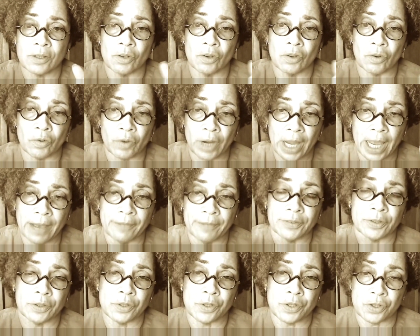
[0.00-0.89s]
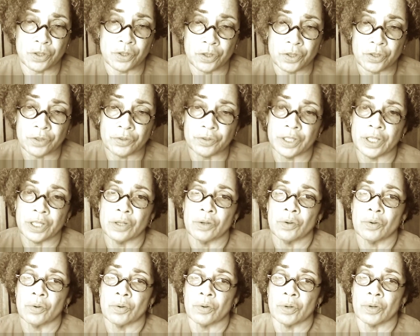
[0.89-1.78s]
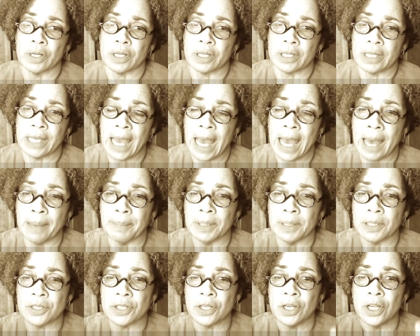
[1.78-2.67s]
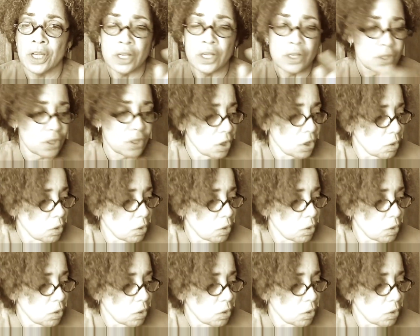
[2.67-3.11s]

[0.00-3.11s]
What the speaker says: graft or surgery or CABG. So